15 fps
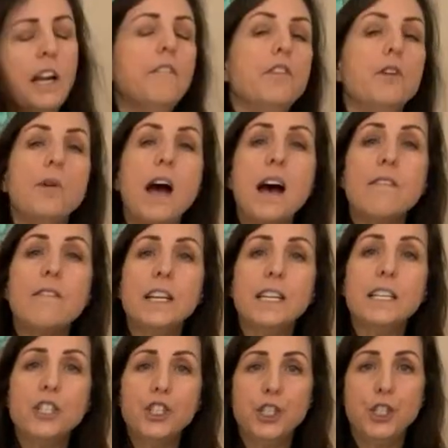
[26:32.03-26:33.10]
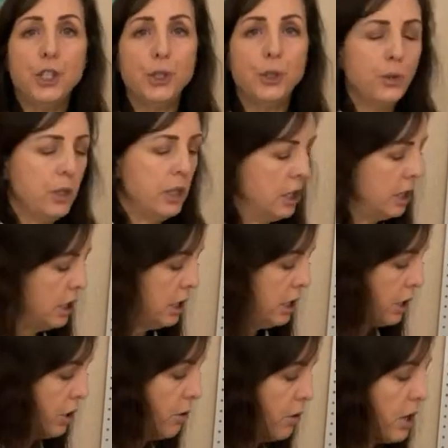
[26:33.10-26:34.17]
if you have an issue,
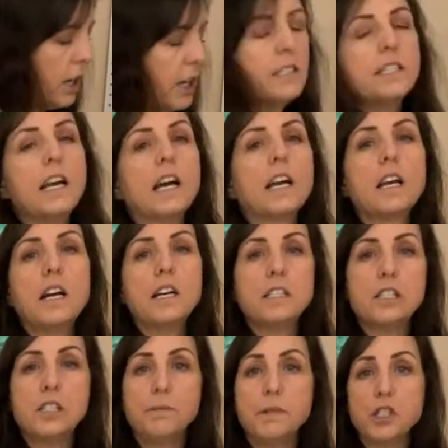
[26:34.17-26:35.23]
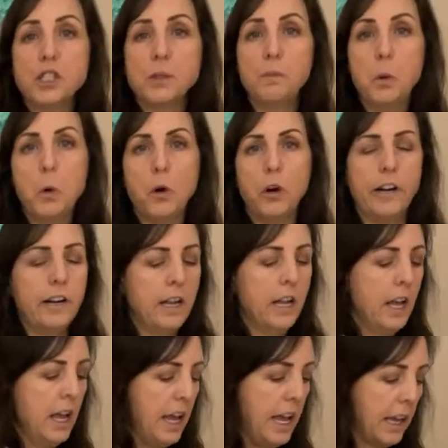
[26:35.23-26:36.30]
you contact customer support,
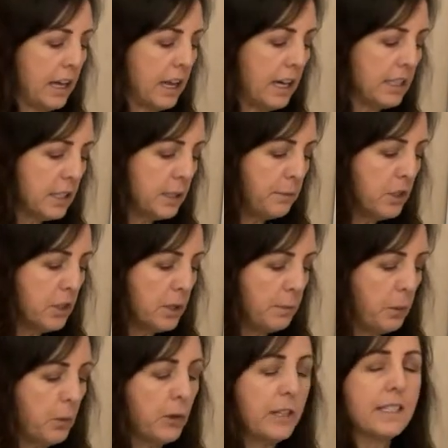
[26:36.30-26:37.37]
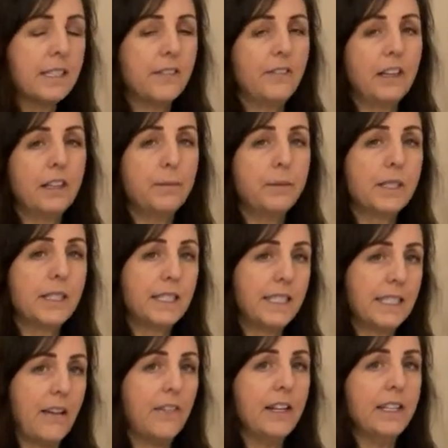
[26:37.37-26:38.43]
and customer support is available
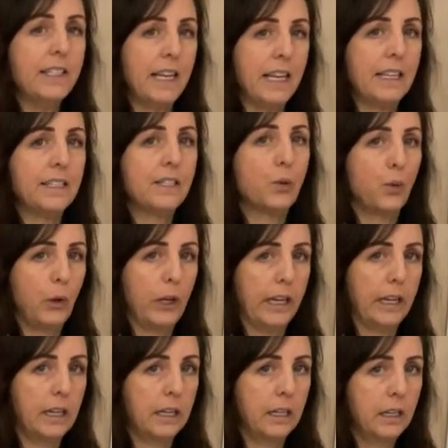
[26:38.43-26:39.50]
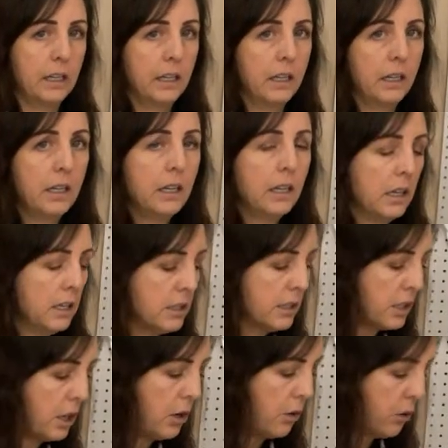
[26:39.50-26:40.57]
7 days a week.
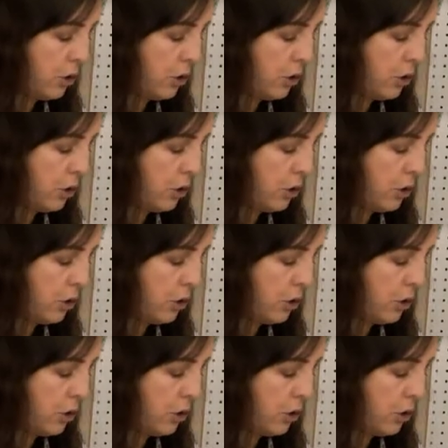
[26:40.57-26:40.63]
So